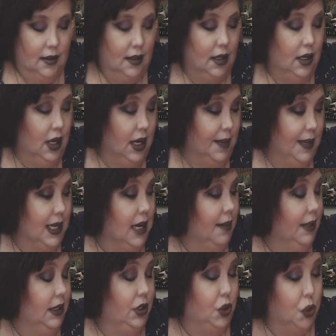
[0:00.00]
going to be
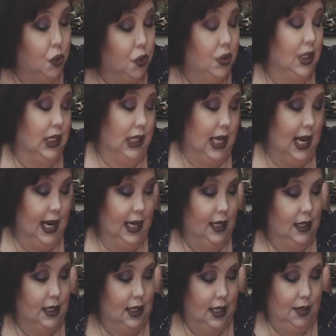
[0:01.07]
coming to the light
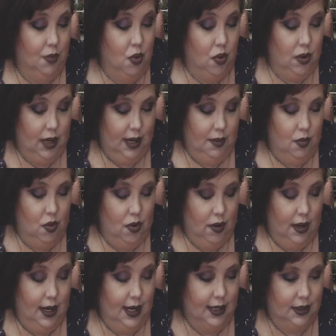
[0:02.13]
more and
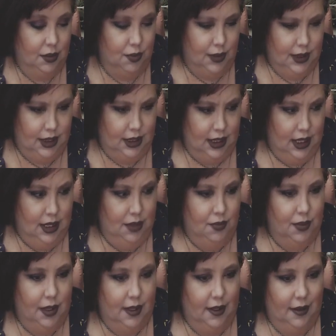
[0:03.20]
more as we see
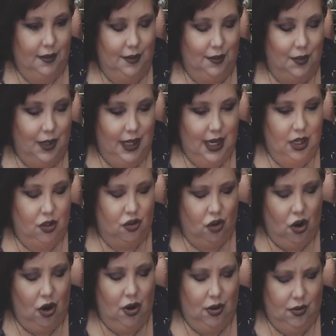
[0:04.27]
where, when they
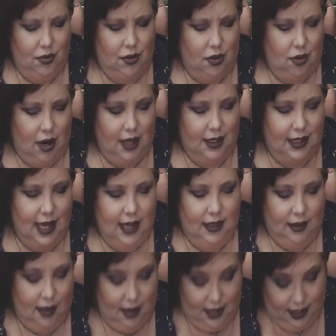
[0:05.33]
draw across that
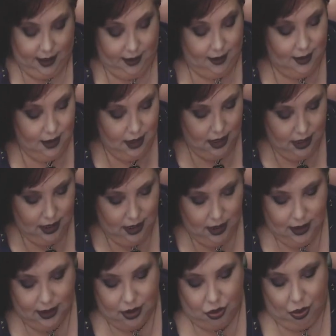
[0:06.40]
line,
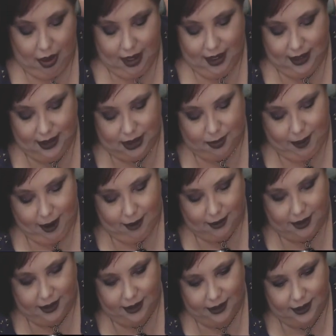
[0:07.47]
threatening
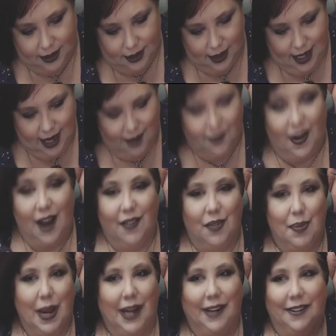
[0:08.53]
spouses, Five of
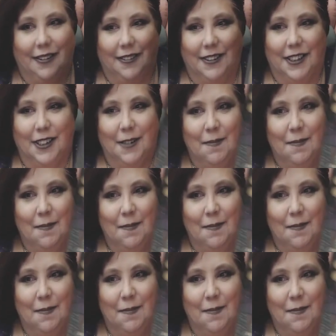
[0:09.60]
Pentacles,